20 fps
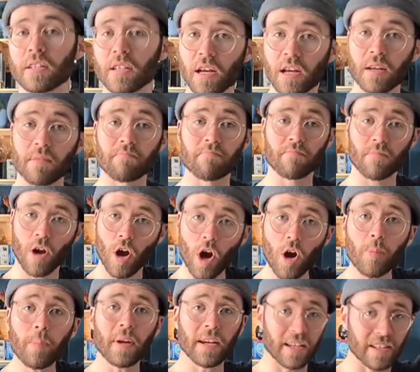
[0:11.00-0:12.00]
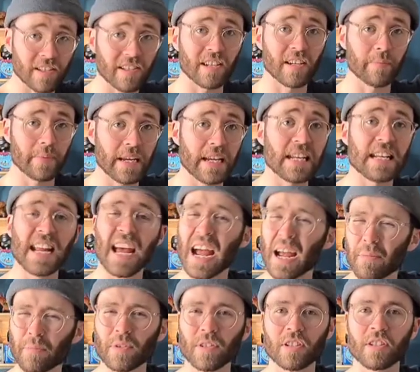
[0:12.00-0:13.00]
I'm hoping is going to be an
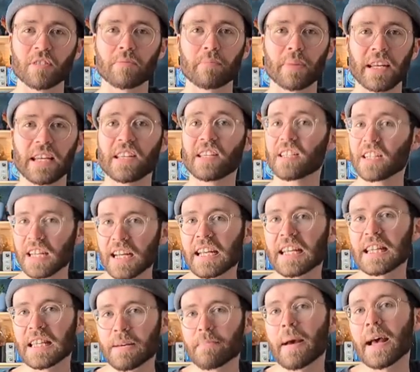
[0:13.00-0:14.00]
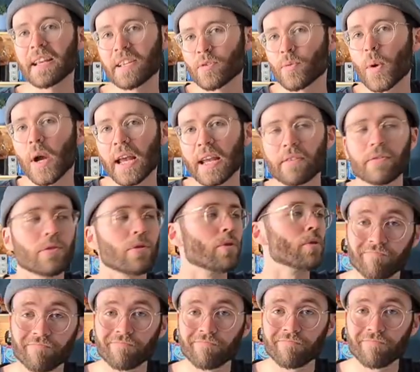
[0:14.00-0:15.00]
absolute beast in the best way, of course.